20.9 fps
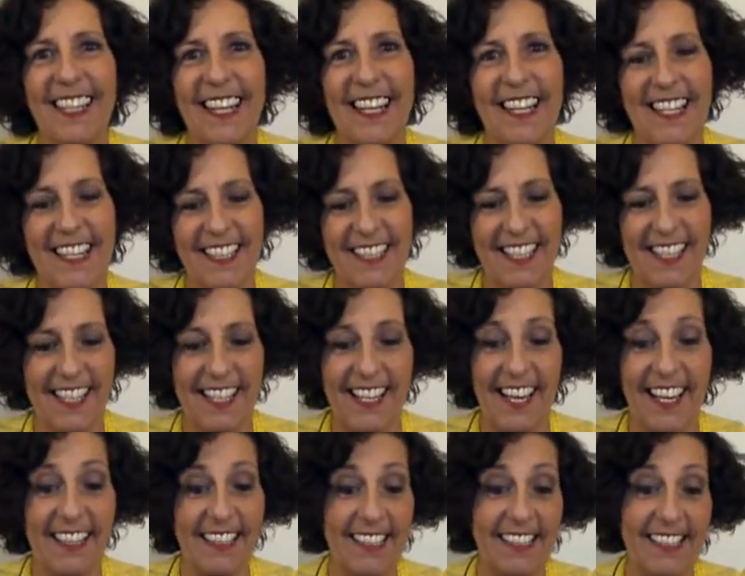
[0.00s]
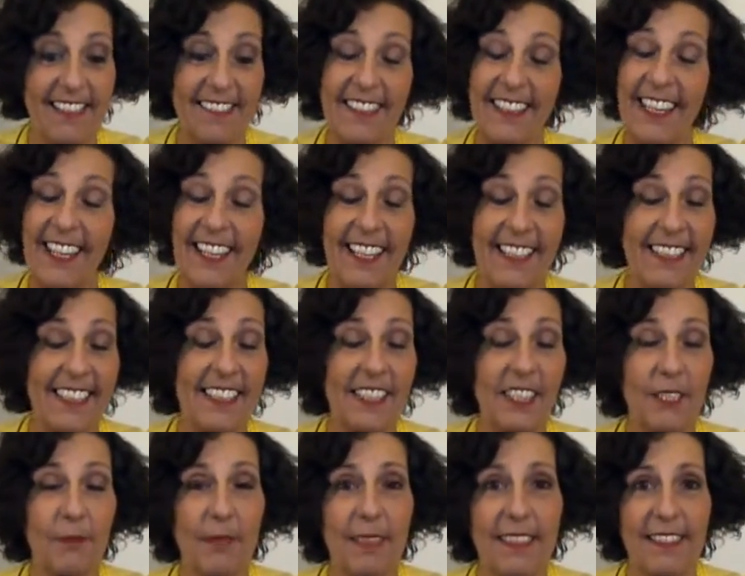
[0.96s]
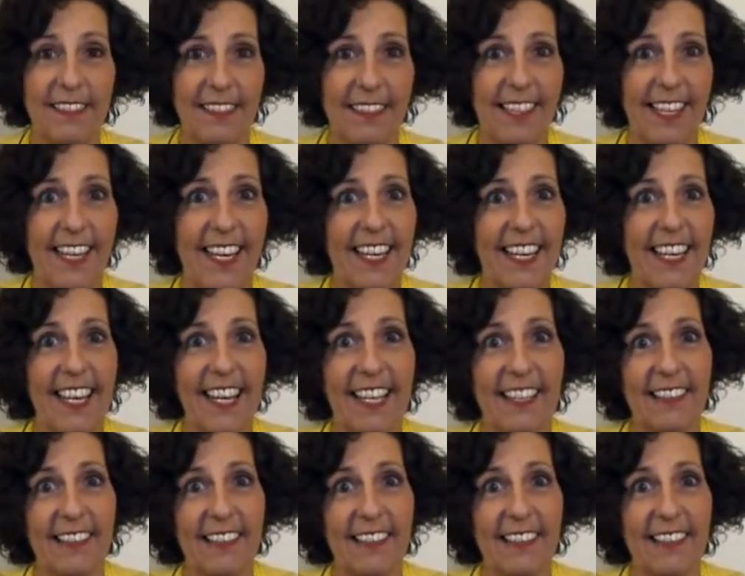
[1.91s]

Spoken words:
And here again, I think she means clay.